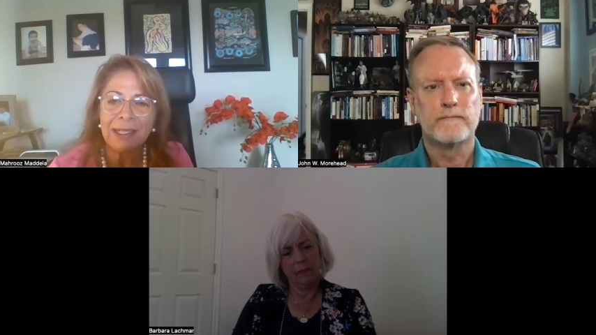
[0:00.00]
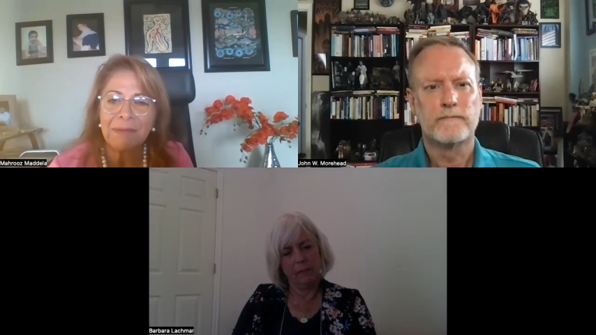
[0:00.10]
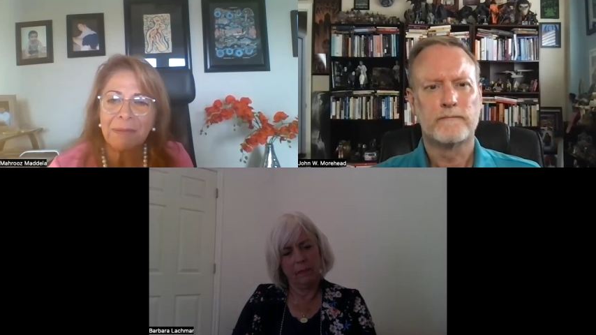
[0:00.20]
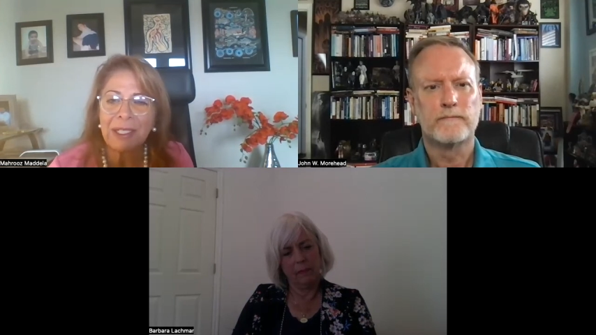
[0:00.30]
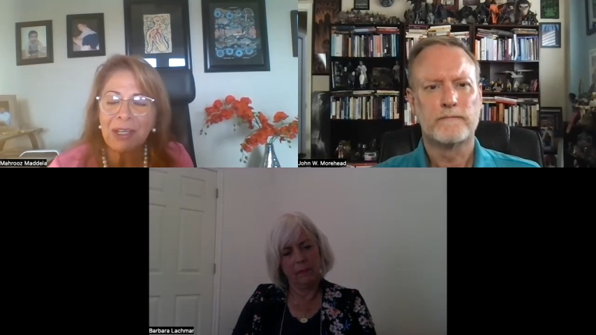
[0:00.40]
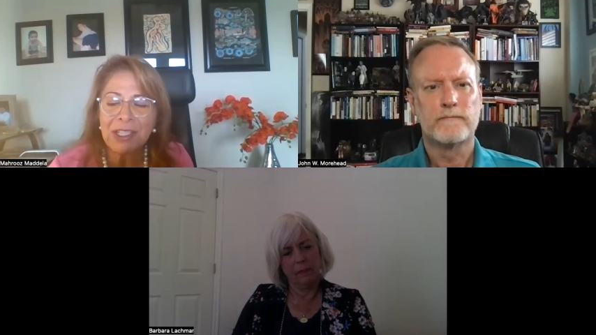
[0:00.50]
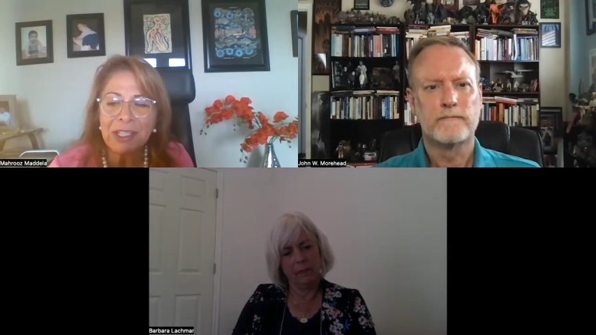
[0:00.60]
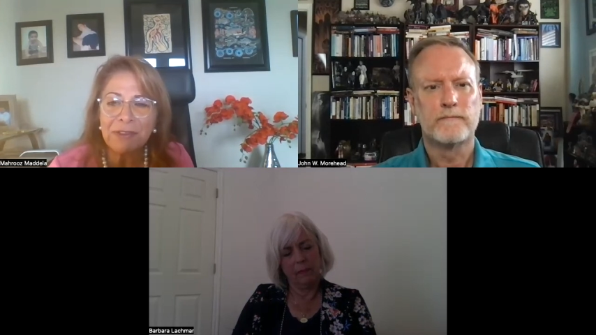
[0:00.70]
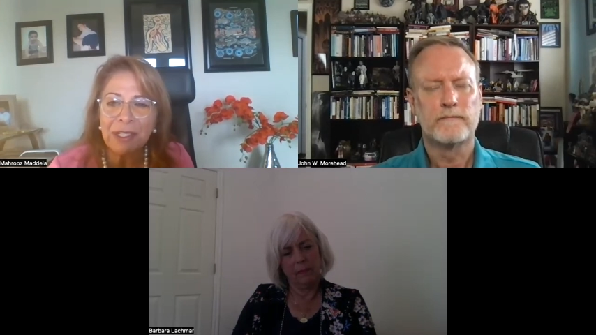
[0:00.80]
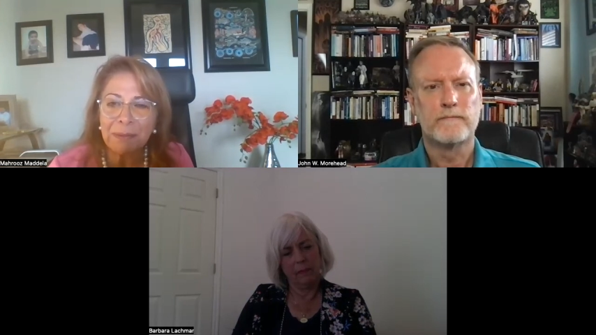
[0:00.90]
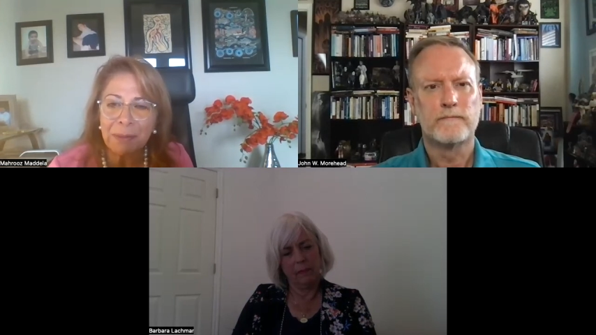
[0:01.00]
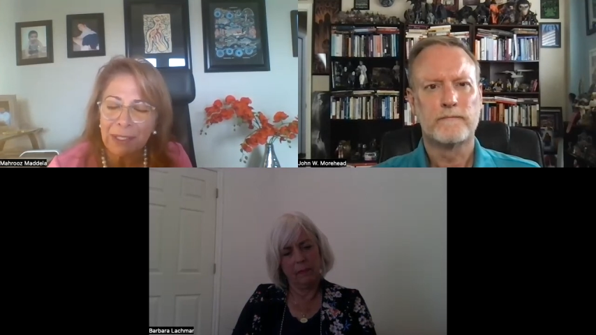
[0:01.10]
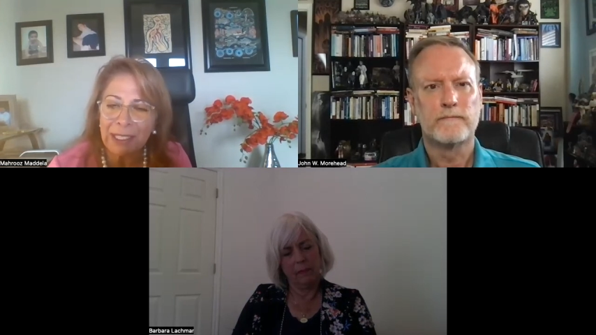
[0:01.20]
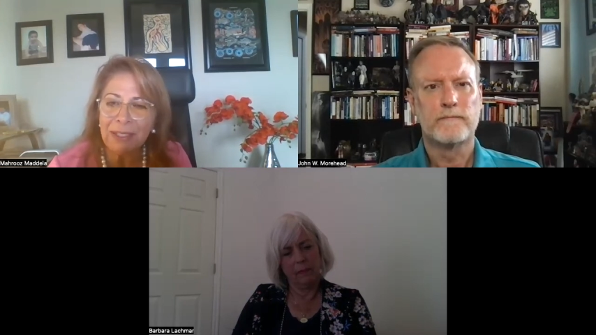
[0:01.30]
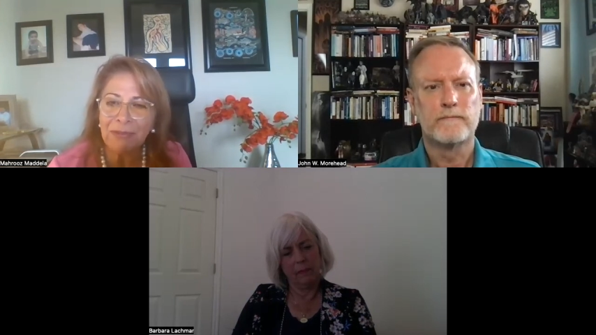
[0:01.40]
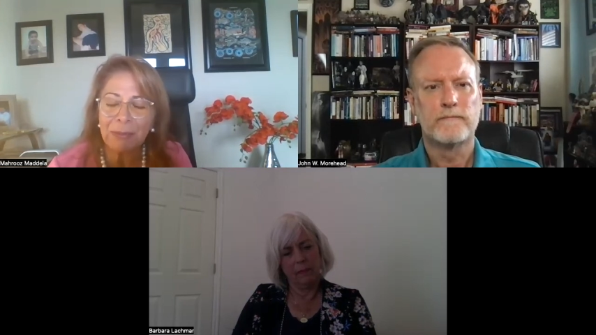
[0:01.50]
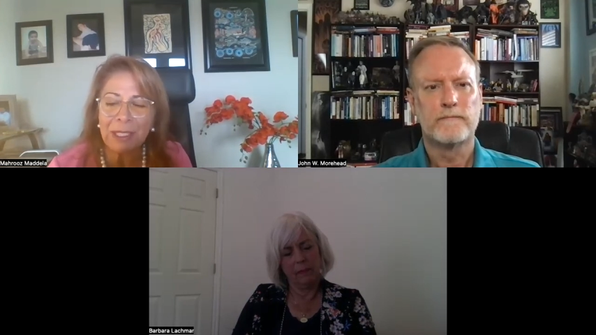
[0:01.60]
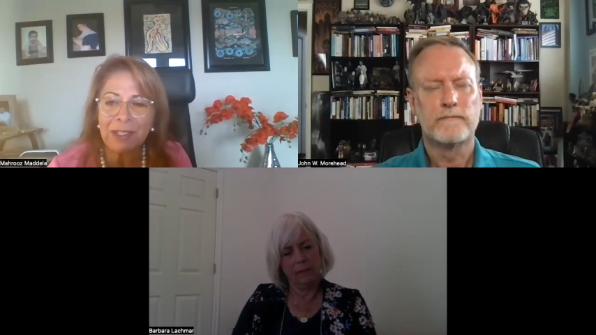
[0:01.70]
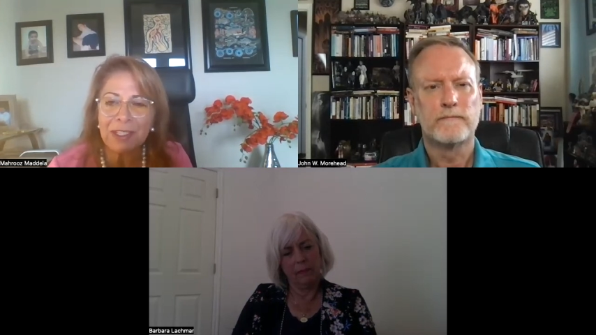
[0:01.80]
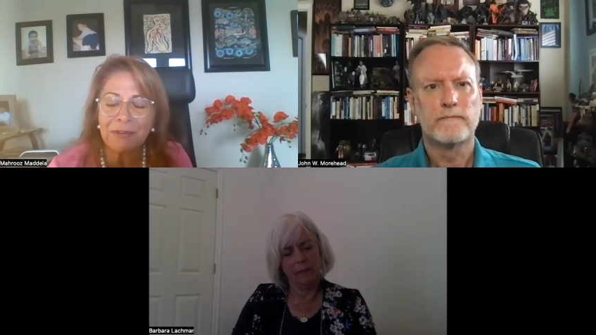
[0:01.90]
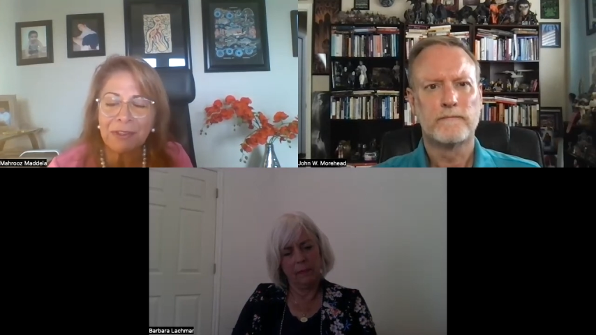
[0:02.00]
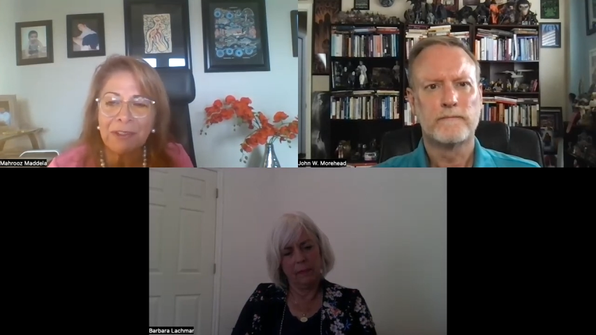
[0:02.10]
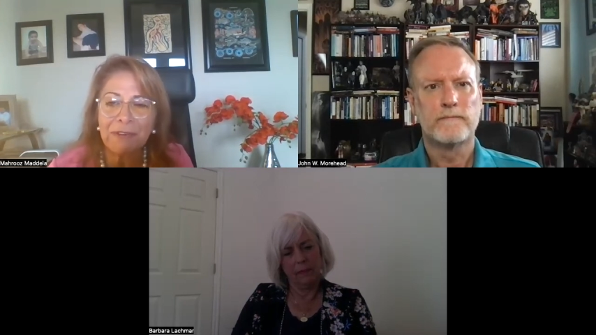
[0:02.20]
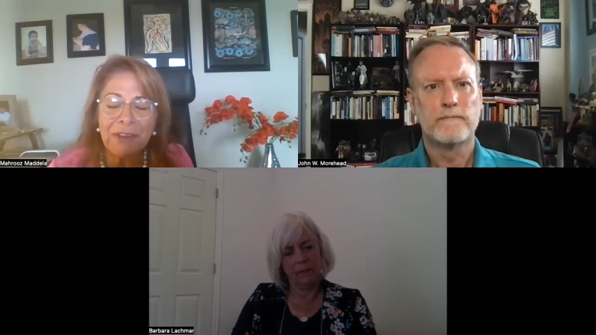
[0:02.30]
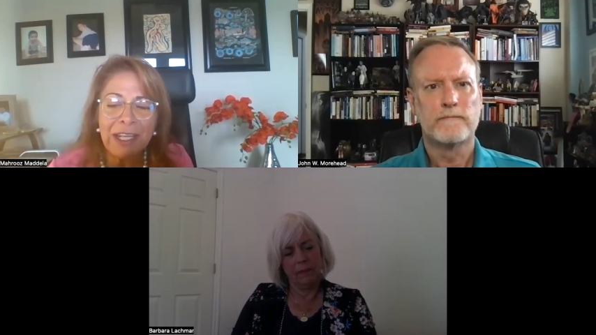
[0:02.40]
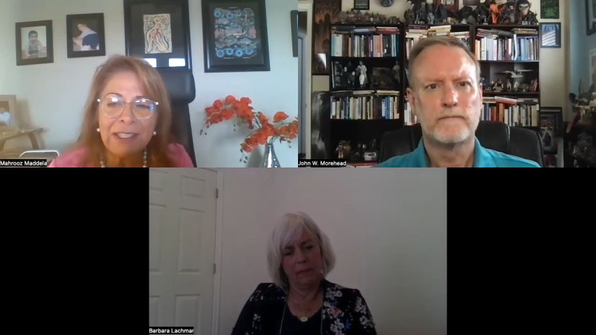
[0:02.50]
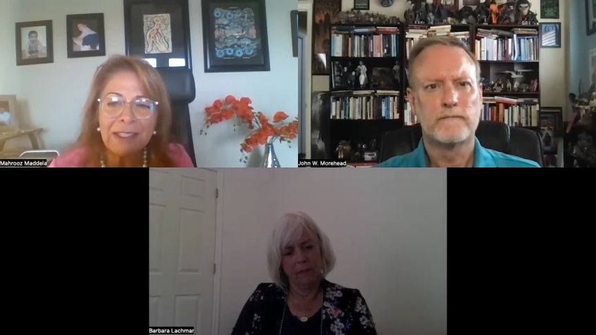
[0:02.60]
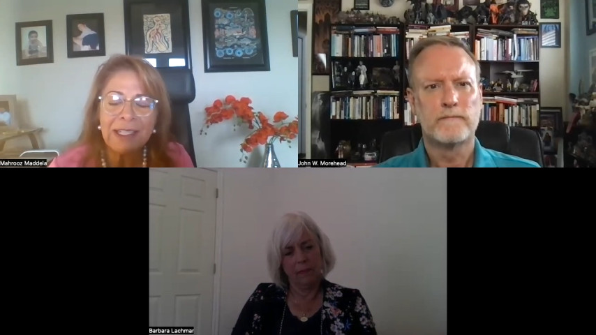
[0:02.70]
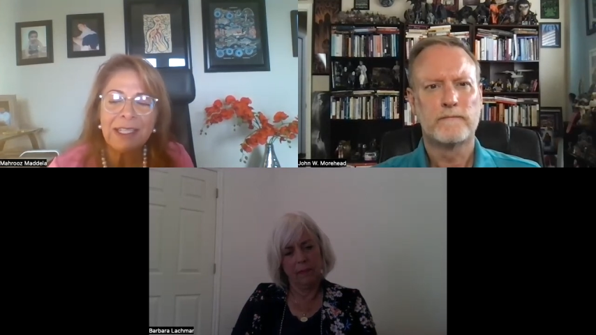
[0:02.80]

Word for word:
Speaker 1: because of their belief, because of their faith,